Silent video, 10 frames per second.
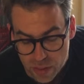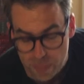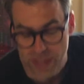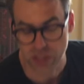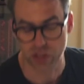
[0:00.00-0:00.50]
the
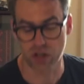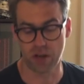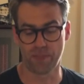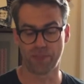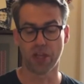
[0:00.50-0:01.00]
bass
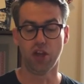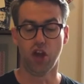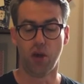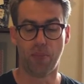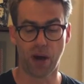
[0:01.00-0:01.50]
drum.
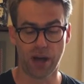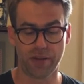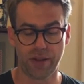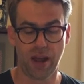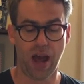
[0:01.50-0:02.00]

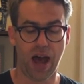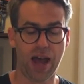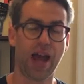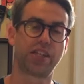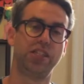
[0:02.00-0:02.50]
But I
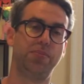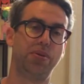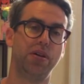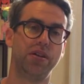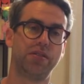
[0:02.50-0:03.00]
actually
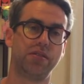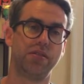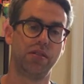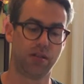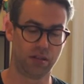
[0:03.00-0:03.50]
put
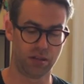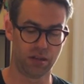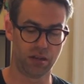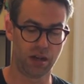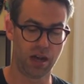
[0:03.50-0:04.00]

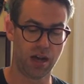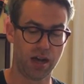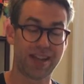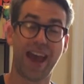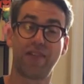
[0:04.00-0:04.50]

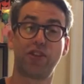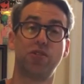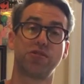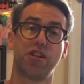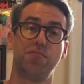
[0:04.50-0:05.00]

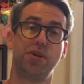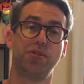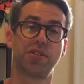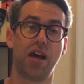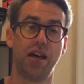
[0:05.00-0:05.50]
Calftones on both
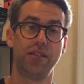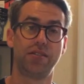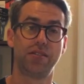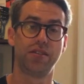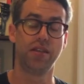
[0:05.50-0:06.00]

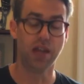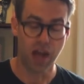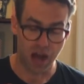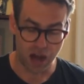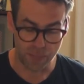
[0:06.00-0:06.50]
sides.
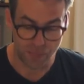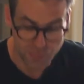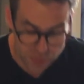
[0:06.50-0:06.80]
And